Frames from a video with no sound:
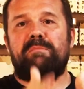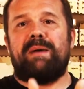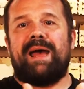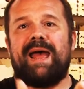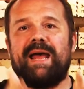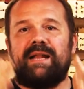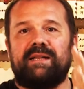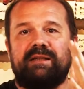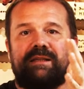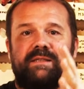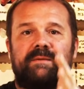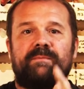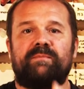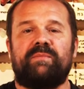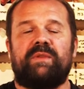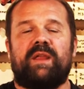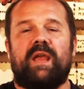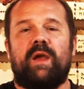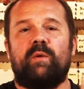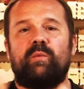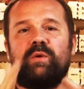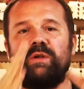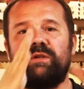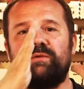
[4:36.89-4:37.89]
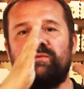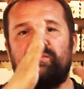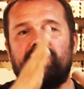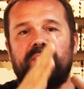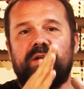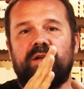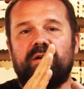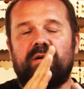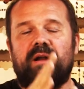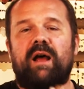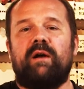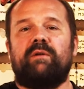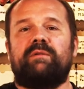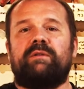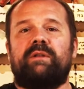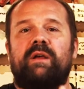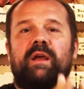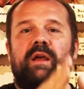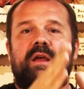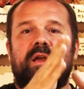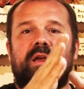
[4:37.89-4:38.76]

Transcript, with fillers: bands and we figure out